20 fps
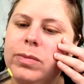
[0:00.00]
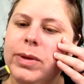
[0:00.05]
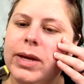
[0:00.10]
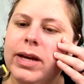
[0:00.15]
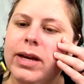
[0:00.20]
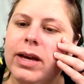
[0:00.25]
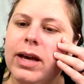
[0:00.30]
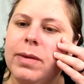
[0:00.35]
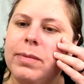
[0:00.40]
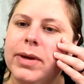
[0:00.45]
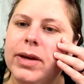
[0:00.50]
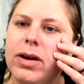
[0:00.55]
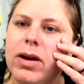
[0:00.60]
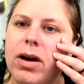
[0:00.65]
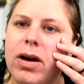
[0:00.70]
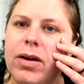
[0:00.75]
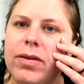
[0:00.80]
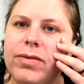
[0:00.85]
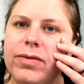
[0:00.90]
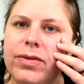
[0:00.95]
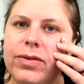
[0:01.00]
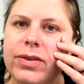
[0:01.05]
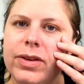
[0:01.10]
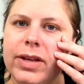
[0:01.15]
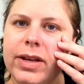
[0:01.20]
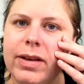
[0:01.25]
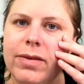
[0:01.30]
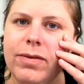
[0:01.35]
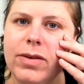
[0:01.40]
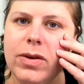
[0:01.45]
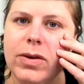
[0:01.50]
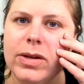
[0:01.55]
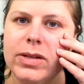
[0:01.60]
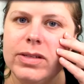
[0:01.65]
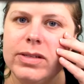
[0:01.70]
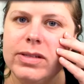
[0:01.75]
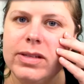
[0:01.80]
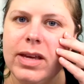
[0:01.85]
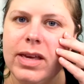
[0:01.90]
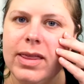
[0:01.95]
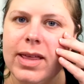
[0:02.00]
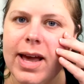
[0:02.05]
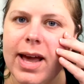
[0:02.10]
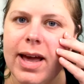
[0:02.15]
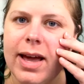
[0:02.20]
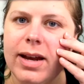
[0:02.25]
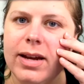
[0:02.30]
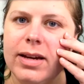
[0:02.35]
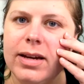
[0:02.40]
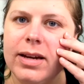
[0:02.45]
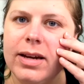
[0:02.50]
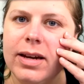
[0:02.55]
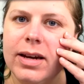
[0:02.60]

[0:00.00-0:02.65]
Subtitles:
bit coming off, if you can see that.